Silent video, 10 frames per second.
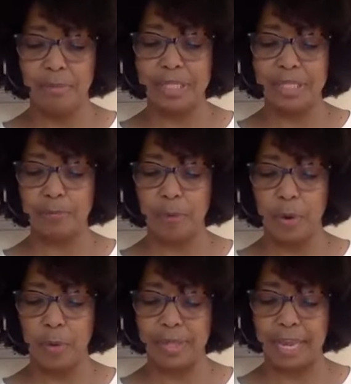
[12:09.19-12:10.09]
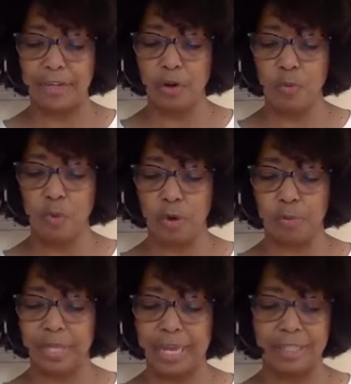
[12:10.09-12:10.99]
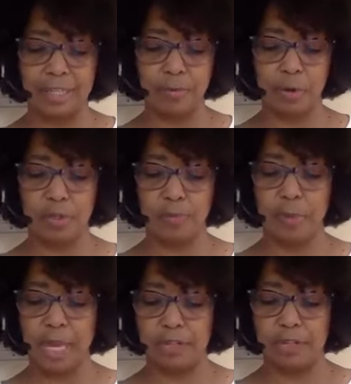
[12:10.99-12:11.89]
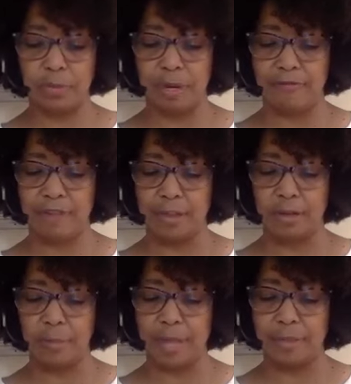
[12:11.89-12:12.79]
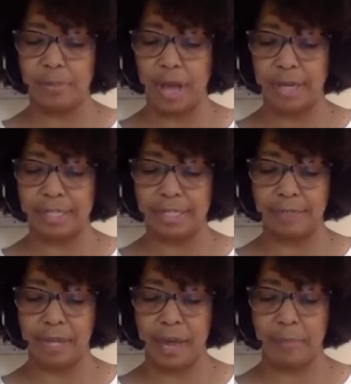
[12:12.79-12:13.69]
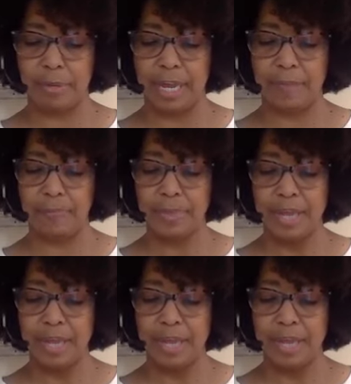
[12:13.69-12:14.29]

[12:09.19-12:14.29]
Mrs. Bowen thanked her warmly as she rose from the instrument, followed by the plaudits of the company.